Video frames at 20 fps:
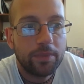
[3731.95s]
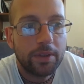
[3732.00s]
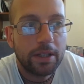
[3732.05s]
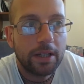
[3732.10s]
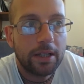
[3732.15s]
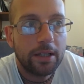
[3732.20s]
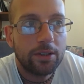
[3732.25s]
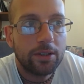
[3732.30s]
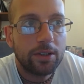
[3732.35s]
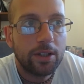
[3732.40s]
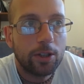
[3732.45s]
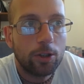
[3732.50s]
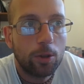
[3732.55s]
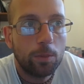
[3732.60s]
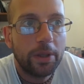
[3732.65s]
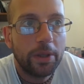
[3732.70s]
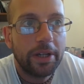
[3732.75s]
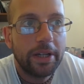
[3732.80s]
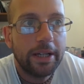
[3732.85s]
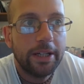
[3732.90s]
has an
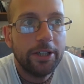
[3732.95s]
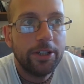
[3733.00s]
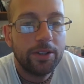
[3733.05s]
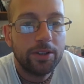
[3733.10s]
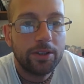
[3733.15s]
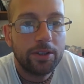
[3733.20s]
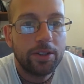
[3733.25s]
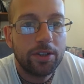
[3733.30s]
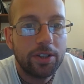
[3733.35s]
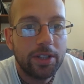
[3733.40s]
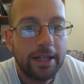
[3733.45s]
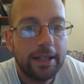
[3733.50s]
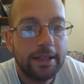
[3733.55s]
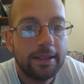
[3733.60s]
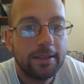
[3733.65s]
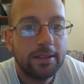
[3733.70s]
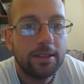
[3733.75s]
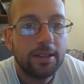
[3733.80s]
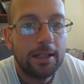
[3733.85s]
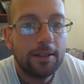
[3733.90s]
obligation to
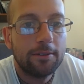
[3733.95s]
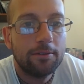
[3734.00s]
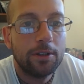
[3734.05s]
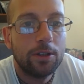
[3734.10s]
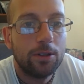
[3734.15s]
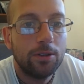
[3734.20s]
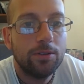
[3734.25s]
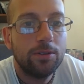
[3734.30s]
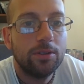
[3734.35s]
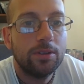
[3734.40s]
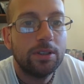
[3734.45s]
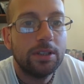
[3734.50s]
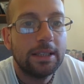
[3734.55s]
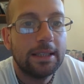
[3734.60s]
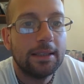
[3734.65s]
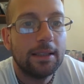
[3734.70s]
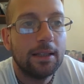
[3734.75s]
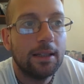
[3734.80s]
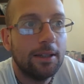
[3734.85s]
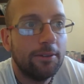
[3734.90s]
change every
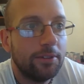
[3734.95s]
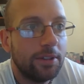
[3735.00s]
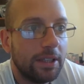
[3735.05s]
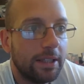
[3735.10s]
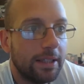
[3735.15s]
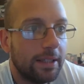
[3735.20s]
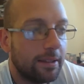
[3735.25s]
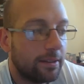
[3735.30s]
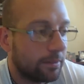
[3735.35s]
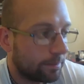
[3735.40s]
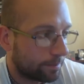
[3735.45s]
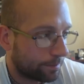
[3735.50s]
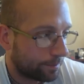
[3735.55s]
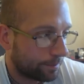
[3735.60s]
111 years.